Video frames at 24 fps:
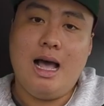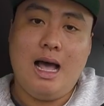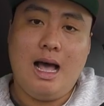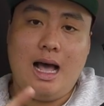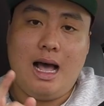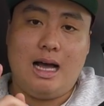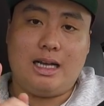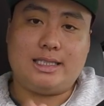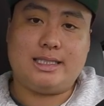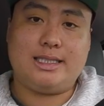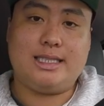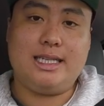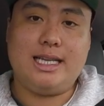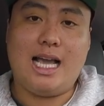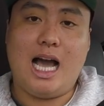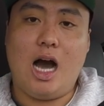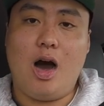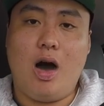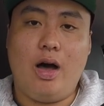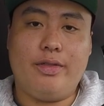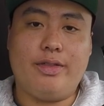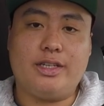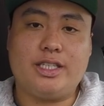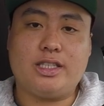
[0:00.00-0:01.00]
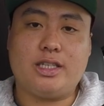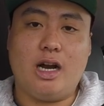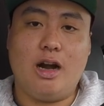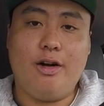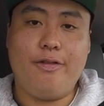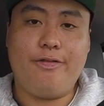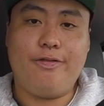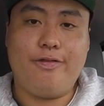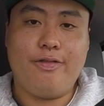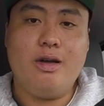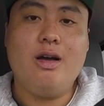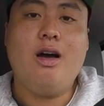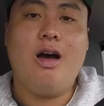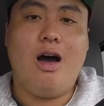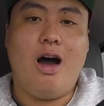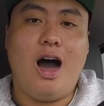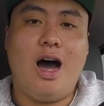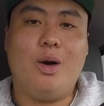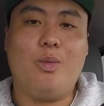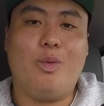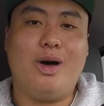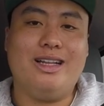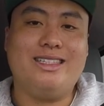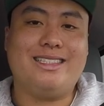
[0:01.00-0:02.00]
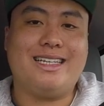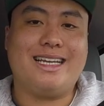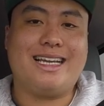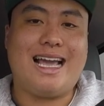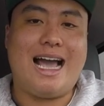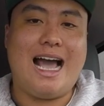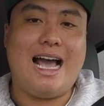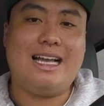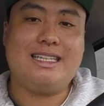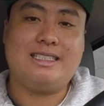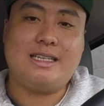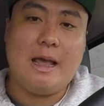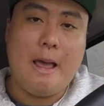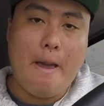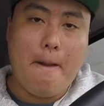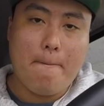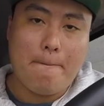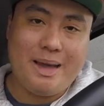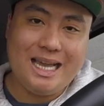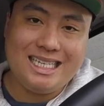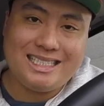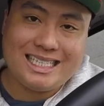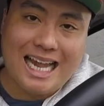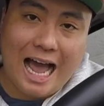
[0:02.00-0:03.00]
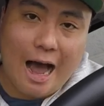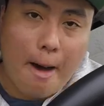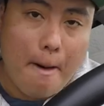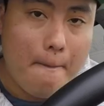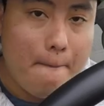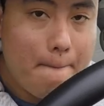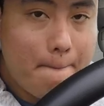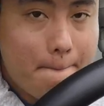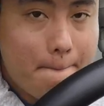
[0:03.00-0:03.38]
I'll see y'all on the surf on Wednesday, guys. Peace out.